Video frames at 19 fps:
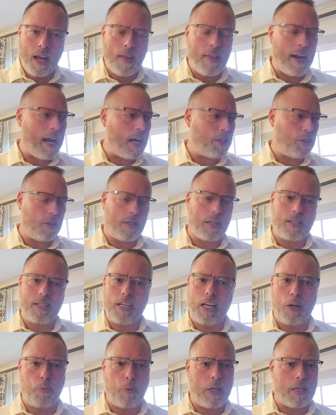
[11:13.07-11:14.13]
And then as you
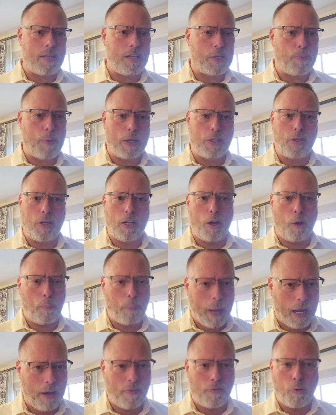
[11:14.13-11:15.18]
succeed, we just expect you to
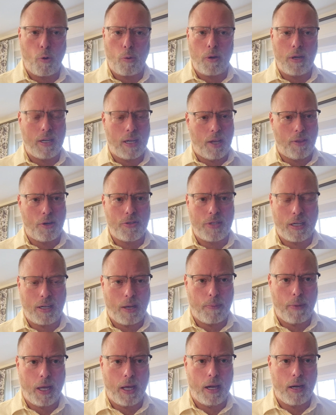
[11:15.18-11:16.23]
help pay it forward to others that
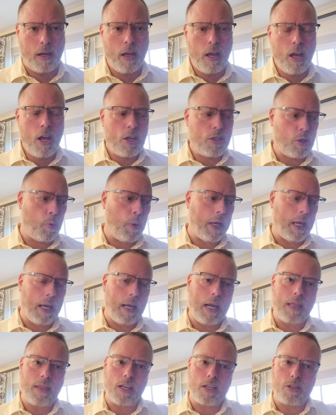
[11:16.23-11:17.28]
come in. So we can
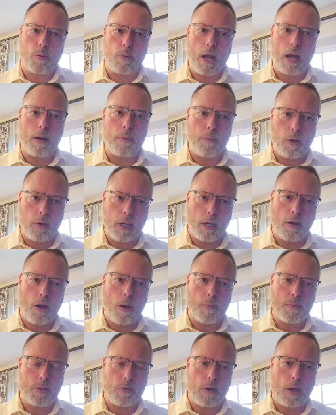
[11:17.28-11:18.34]
get this around 1 million
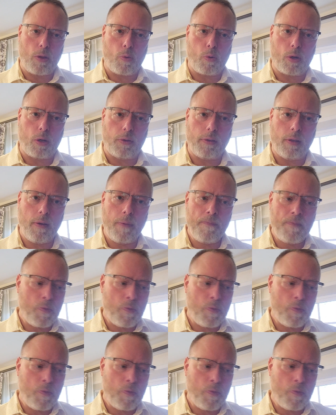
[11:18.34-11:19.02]
homes around the world.